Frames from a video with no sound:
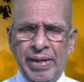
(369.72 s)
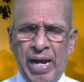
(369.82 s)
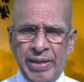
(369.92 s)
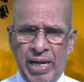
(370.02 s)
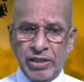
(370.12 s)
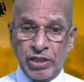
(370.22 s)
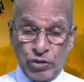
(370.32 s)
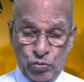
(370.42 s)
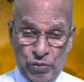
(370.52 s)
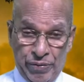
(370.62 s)

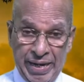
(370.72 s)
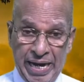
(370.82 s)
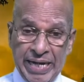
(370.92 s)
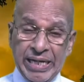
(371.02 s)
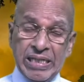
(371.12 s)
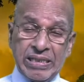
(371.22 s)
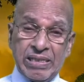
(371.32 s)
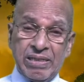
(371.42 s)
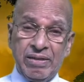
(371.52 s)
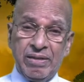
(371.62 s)
others who were
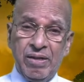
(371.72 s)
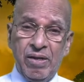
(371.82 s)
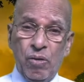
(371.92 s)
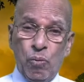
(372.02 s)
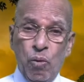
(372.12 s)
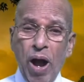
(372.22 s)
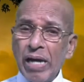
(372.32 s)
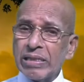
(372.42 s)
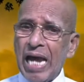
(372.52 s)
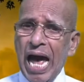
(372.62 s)
adult,
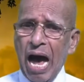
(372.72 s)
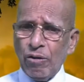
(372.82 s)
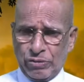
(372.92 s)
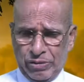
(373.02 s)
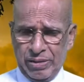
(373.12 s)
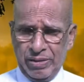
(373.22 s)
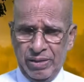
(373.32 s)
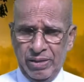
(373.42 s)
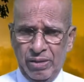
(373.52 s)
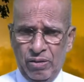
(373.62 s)
walked out
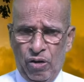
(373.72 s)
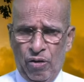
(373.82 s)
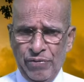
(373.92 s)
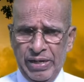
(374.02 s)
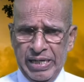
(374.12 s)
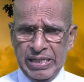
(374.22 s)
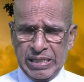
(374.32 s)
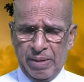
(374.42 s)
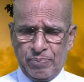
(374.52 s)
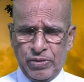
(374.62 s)
of
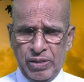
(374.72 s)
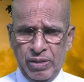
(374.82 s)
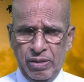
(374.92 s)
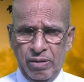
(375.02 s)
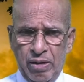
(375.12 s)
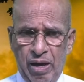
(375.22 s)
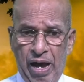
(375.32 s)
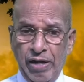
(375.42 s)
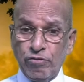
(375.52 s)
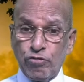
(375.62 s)
Egypt
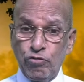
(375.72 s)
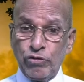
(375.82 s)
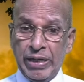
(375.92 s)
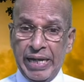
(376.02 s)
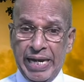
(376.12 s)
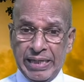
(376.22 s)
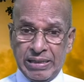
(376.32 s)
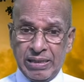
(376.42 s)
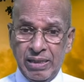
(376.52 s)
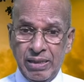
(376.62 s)
and through the
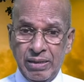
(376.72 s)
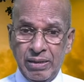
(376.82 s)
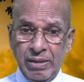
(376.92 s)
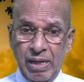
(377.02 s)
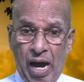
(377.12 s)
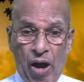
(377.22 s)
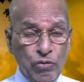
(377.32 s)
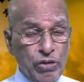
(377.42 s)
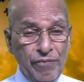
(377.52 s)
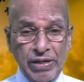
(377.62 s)
gate,
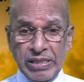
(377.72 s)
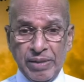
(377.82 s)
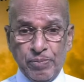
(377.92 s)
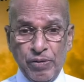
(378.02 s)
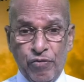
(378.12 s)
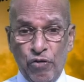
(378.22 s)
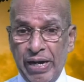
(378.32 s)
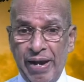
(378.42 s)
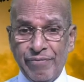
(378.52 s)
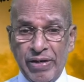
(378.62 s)
out of Egypt
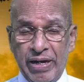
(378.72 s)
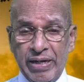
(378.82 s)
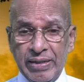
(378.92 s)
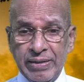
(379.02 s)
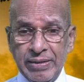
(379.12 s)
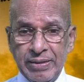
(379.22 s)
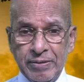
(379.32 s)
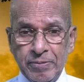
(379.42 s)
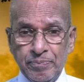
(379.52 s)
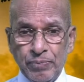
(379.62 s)
forever,
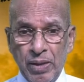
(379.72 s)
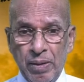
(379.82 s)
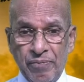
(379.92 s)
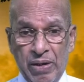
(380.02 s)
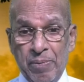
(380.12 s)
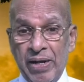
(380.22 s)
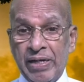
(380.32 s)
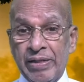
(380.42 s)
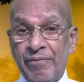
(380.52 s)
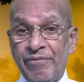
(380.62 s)
from
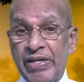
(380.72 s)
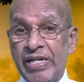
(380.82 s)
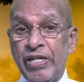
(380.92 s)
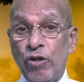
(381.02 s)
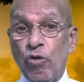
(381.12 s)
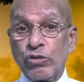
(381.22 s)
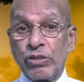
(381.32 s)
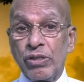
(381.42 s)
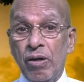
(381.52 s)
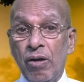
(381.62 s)
under the very
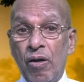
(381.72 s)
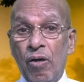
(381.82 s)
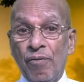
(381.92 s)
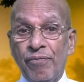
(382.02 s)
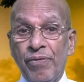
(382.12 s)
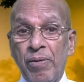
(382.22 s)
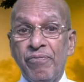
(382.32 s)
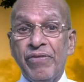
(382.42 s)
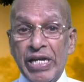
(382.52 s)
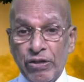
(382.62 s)
nose of
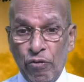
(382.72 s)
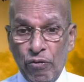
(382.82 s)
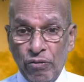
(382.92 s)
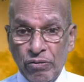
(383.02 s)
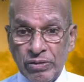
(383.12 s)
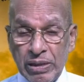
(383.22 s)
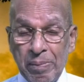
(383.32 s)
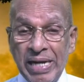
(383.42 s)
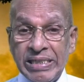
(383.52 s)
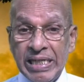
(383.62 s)
Pharaoh, the
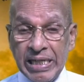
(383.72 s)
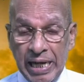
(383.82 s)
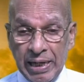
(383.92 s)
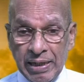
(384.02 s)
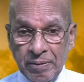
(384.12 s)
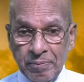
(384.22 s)
mighty king.